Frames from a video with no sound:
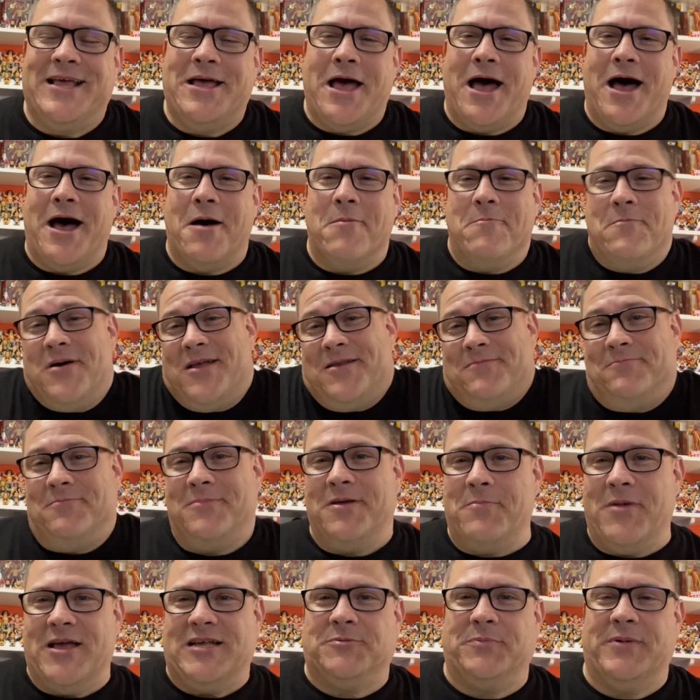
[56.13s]
but
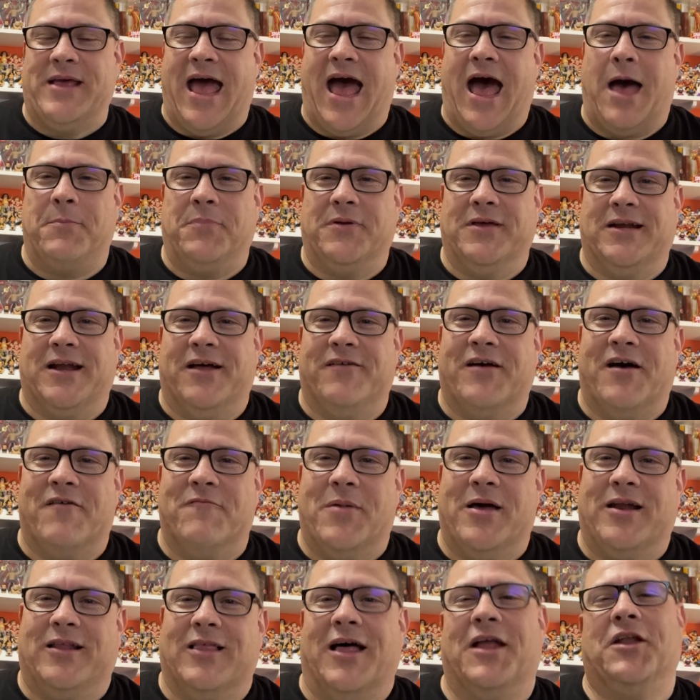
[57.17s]
it makes me happy, and I've
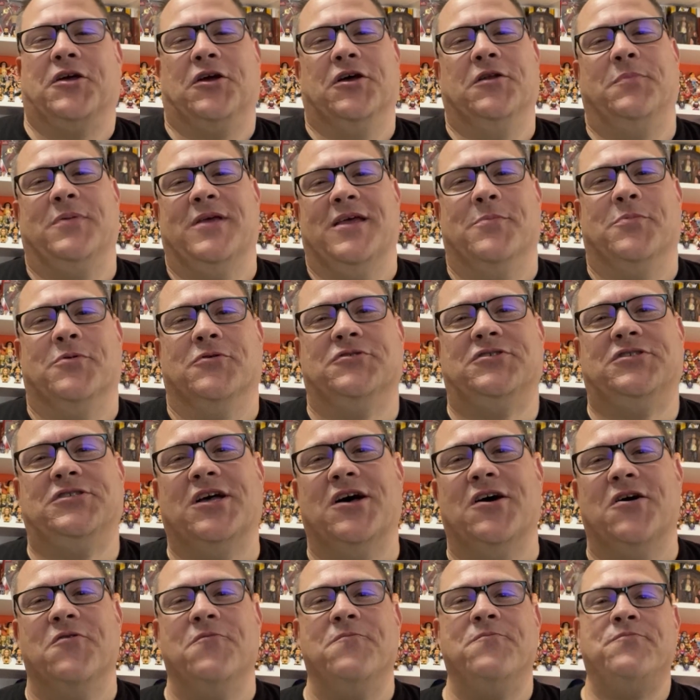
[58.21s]
met a lot of good people.
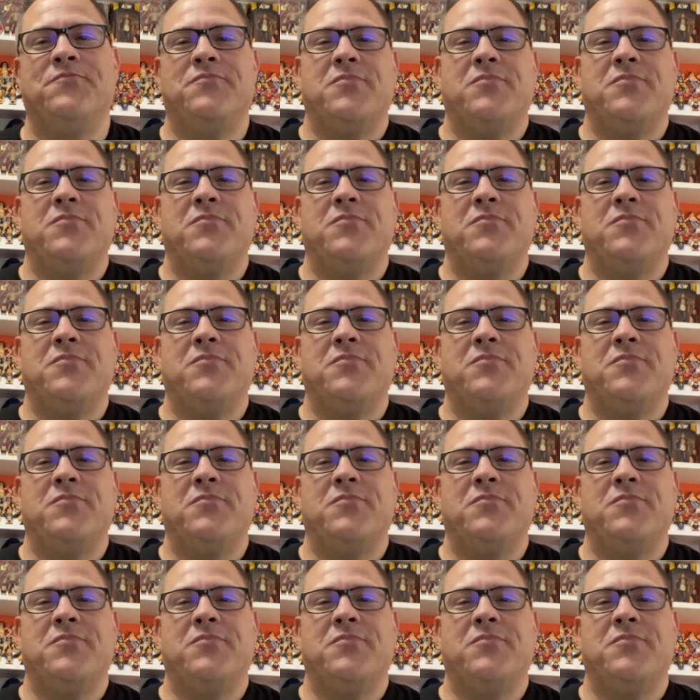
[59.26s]
So